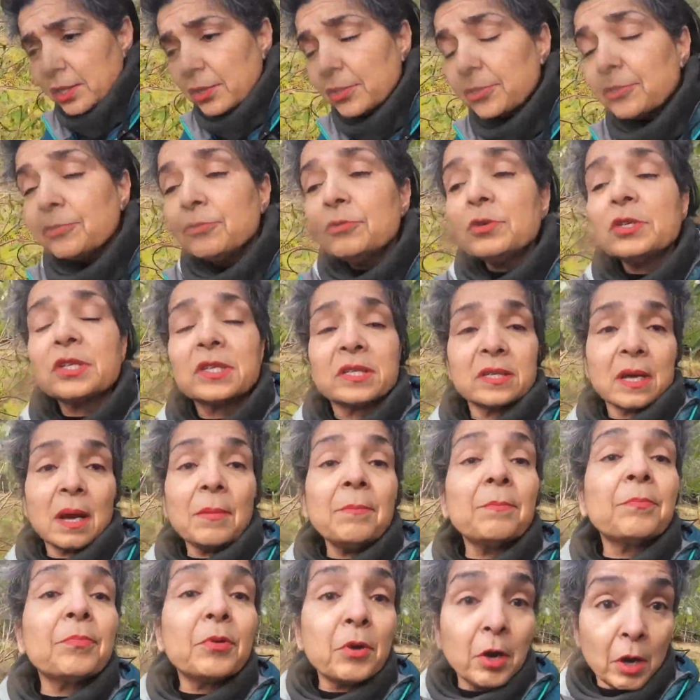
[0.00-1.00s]
through
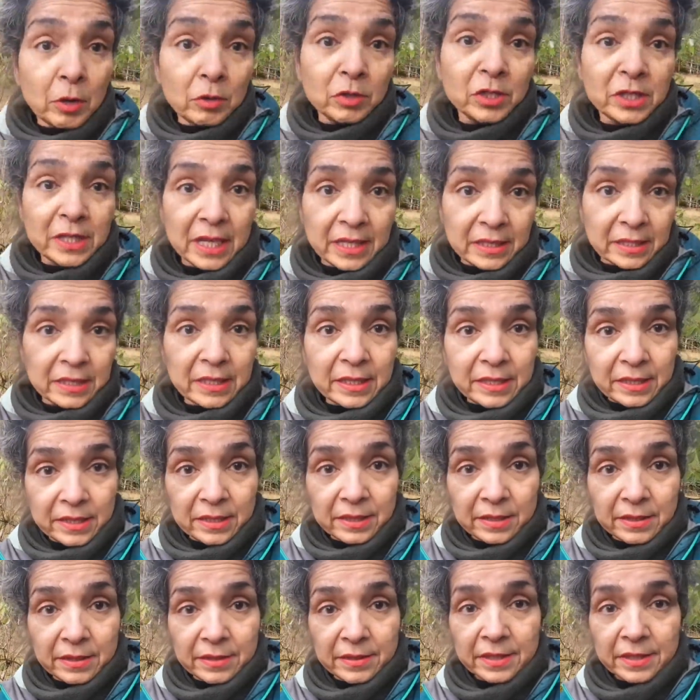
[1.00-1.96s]
some processes